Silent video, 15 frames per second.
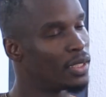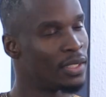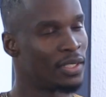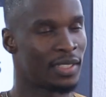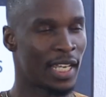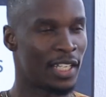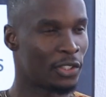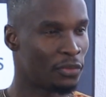the
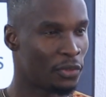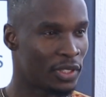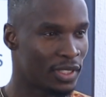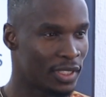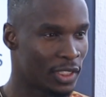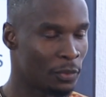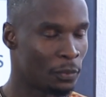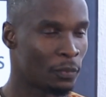size of your
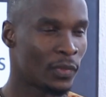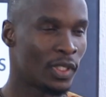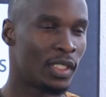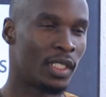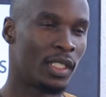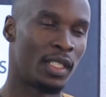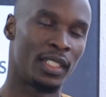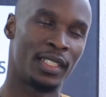team,
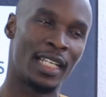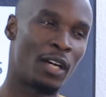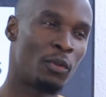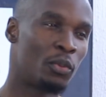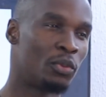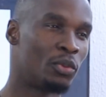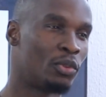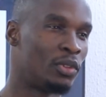and that
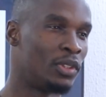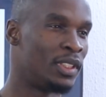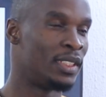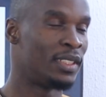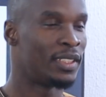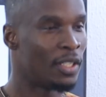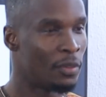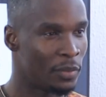will
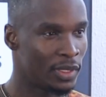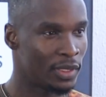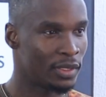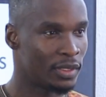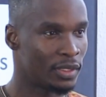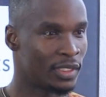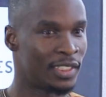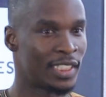
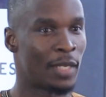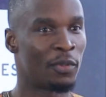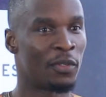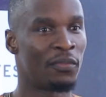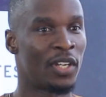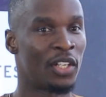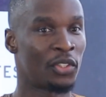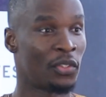determine the type
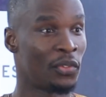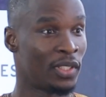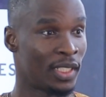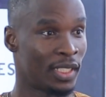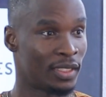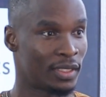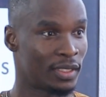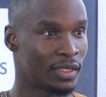of voucher you
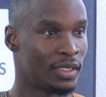get.